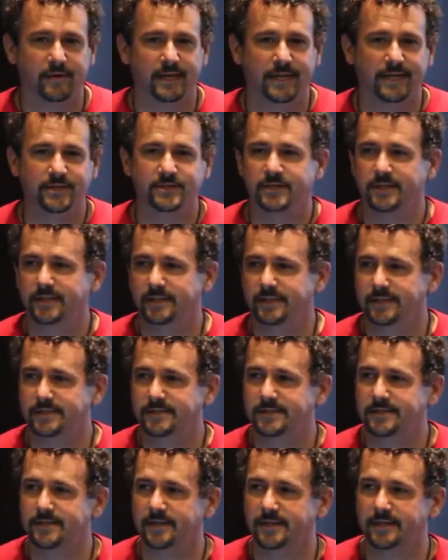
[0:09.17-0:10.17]
nation
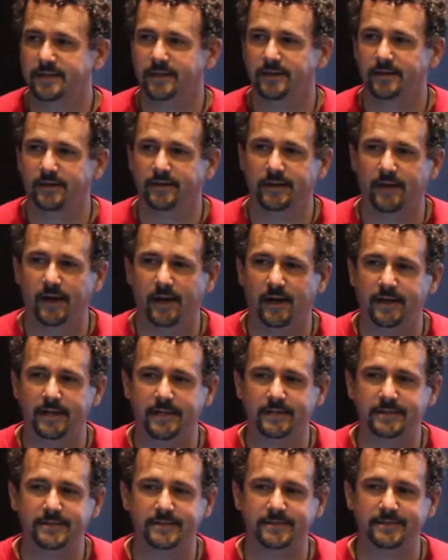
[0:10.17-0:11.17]
that's here in the
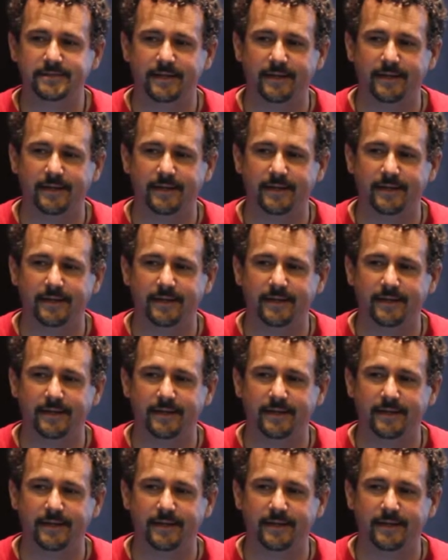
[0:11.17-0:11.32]
audience,